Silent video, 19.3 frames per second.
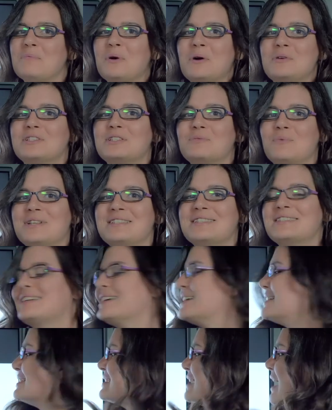post wants to
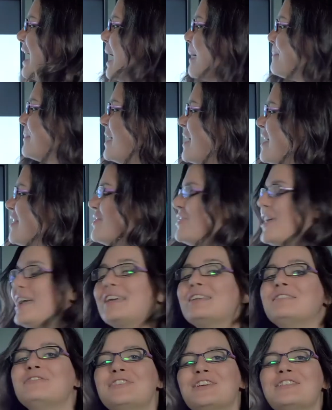end up, they
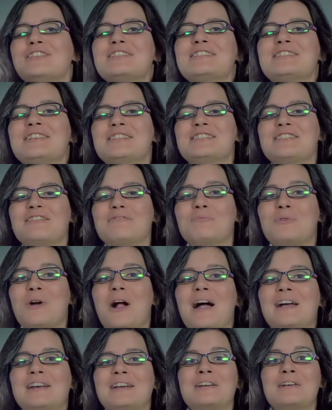can feel a sense of
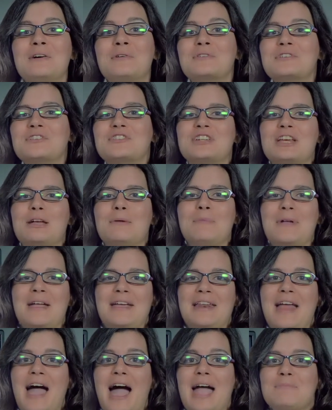pride and ownership,
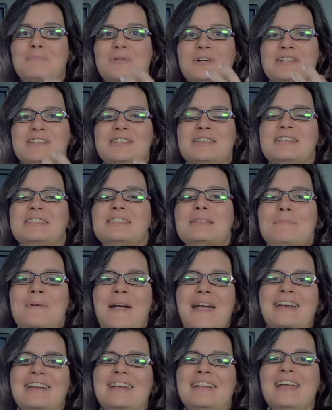and I
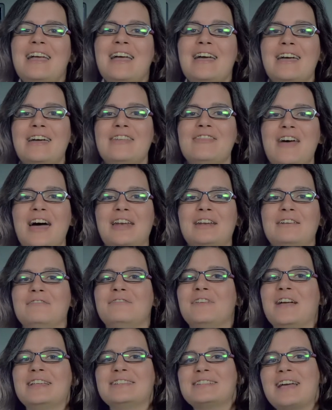participated in that
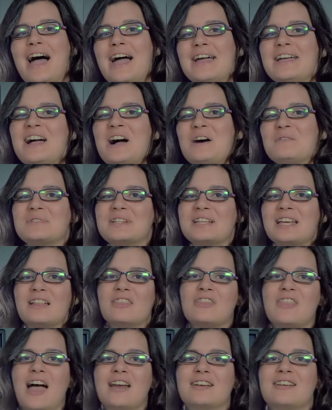event. I helped
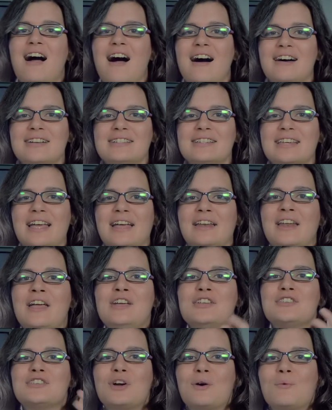get that content
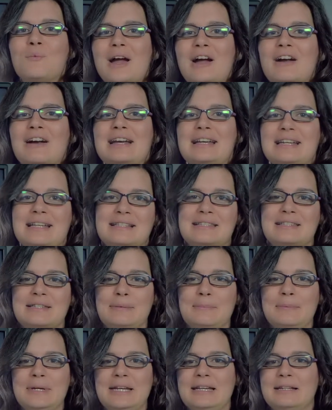to where it needs to
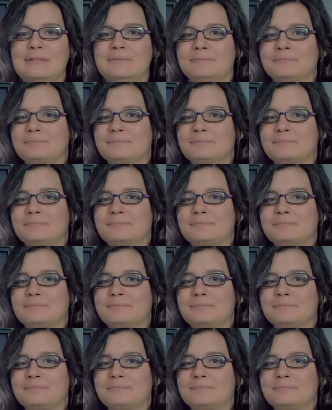be.